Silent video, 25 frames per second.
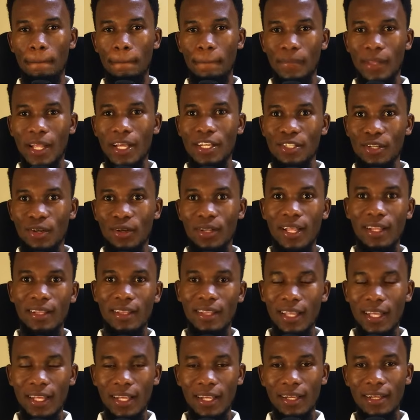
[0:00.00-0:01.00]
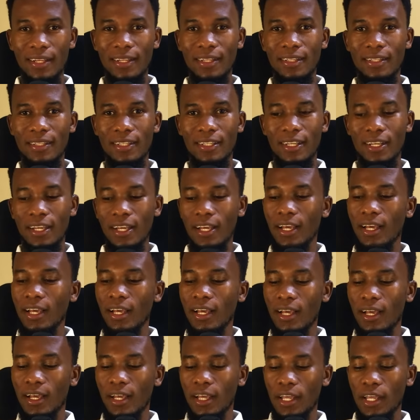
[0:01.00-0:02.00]
That's not the thing.
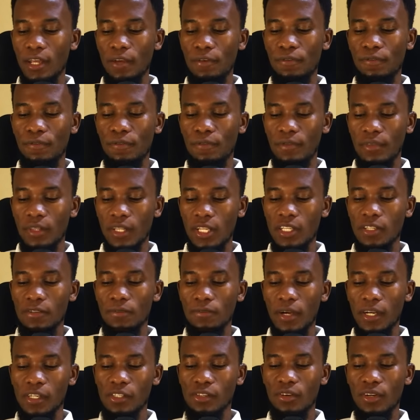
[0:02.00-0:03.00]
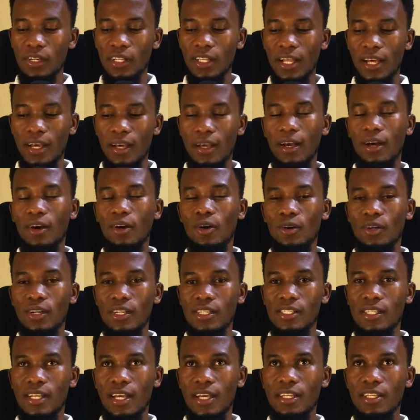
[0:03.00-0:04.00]
If this factory that Congress
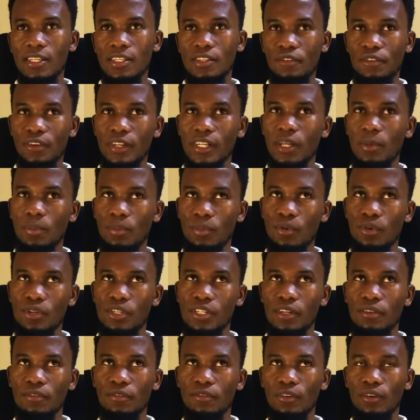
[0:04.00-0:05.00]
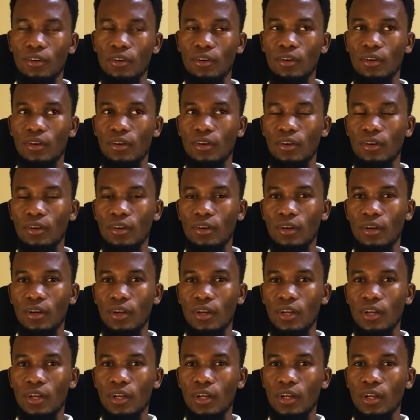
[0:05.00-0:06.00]
Dad is really pushing for
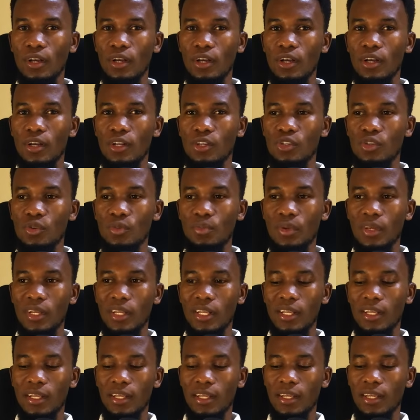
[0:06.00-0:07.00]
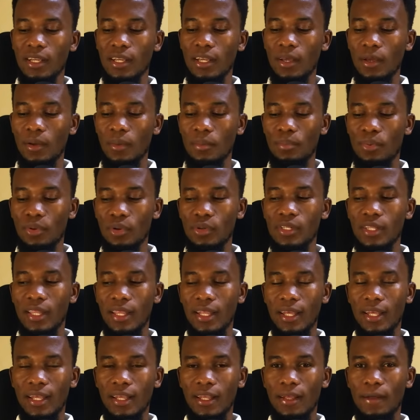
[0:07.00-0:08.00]
to be built
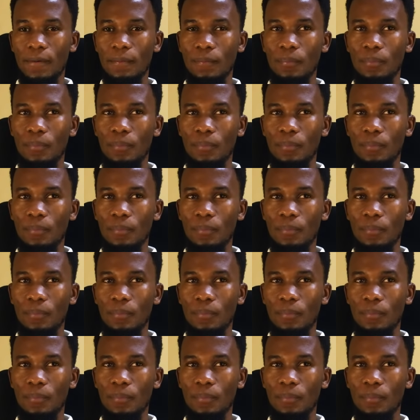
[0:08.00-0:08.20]
there,